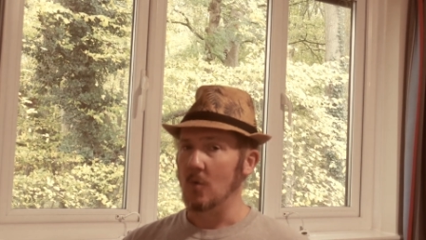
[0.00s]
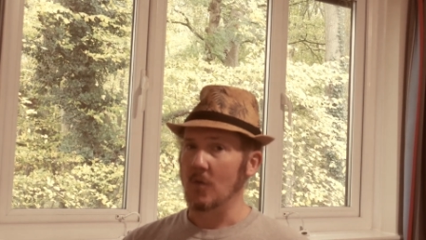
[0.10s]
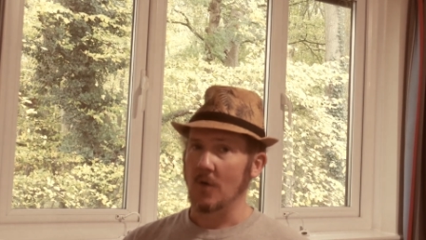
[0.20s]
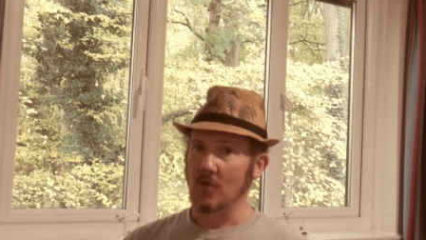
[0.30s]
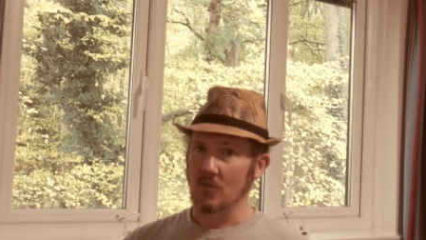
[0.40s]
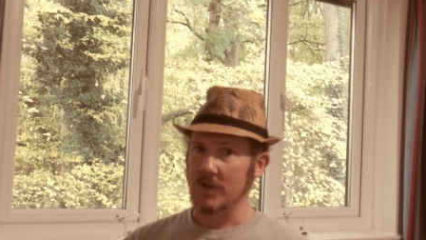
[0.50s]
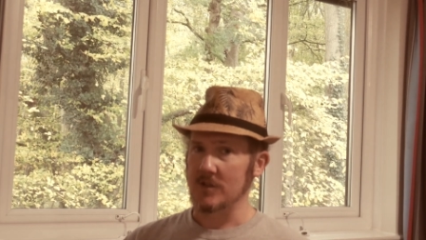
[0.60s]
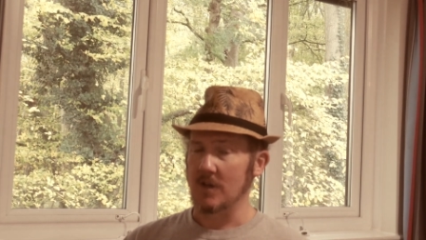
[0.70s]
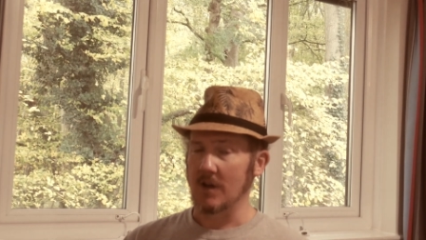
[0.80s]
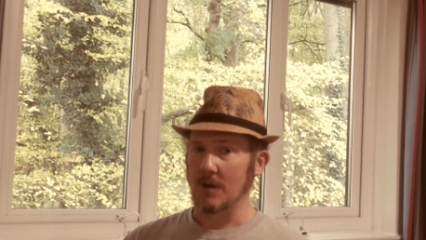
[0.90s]
although there
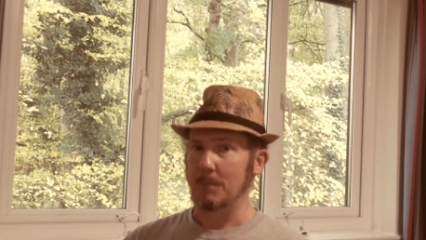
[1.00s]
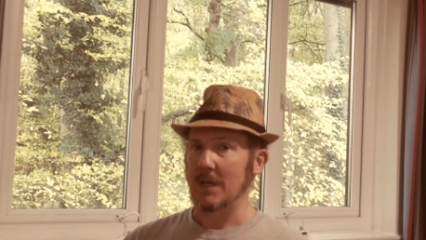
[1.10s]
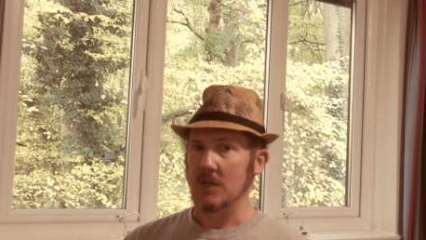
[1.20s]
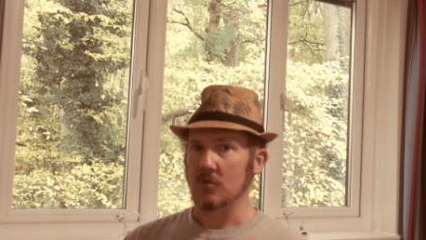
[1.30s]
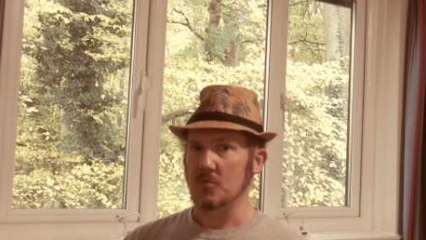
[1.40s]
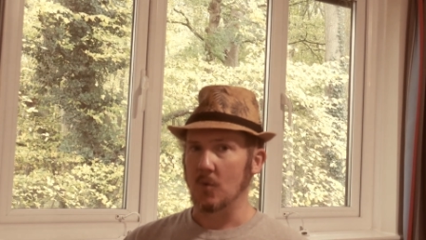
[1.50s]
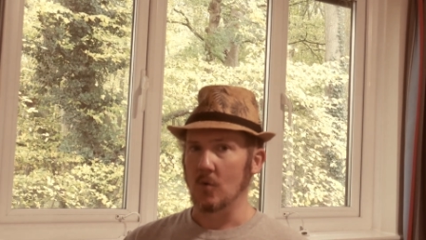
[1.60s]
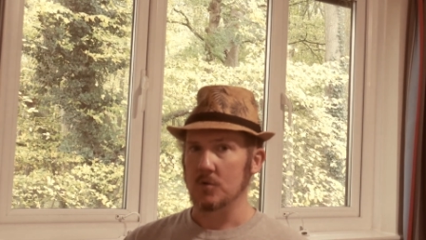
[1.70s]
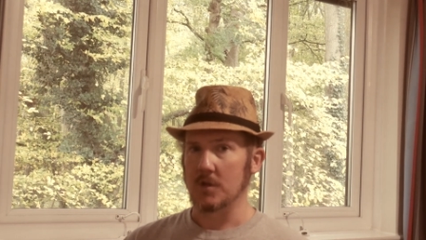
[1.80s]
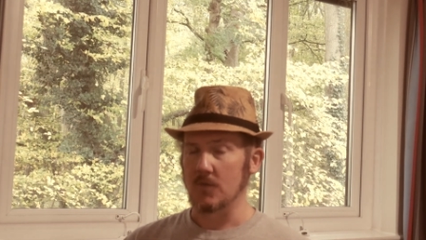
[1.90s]
is beIN
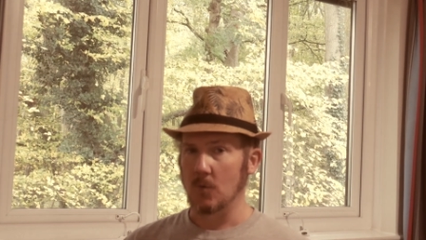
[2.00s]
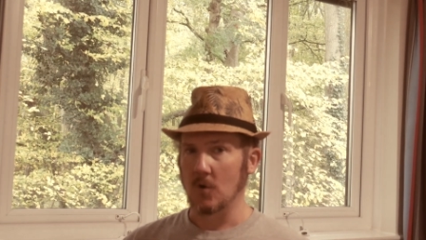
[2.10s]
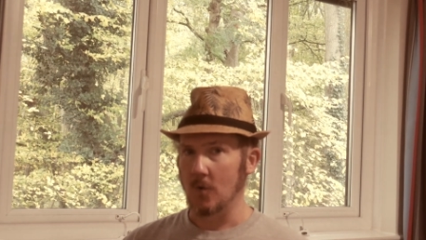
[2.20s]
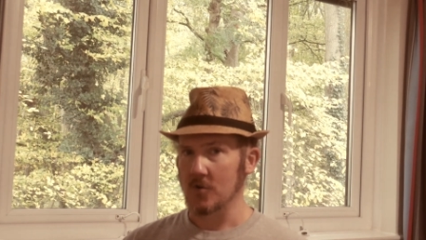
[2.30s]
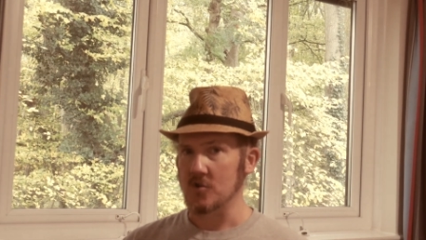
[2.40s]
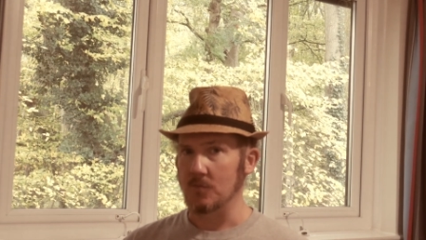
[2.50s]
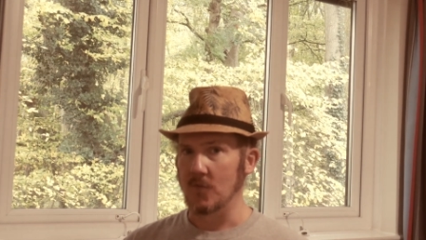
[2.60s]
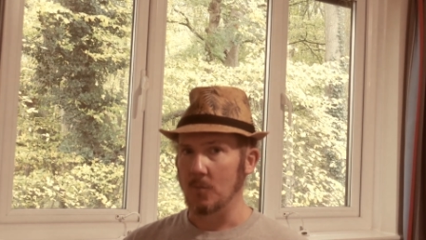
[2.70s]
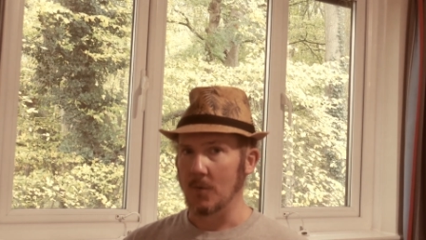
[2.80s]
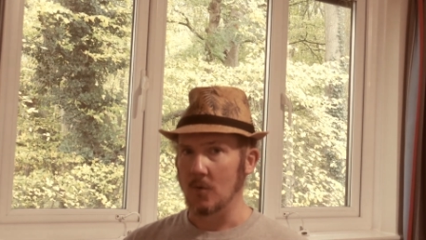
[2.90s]
Sports if you want to watch some
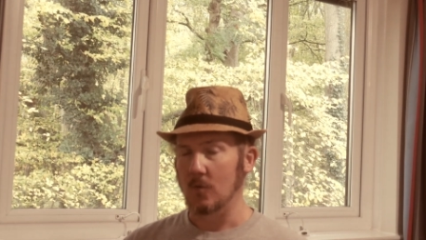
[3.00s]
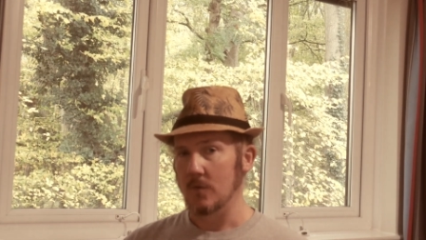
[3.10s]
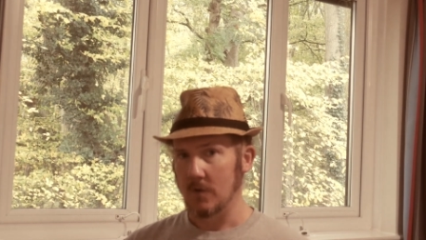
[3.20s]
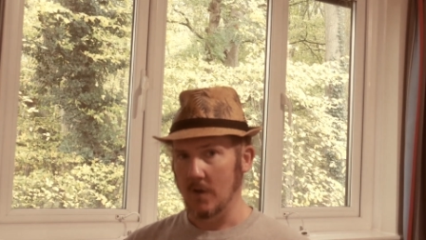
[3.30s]
football.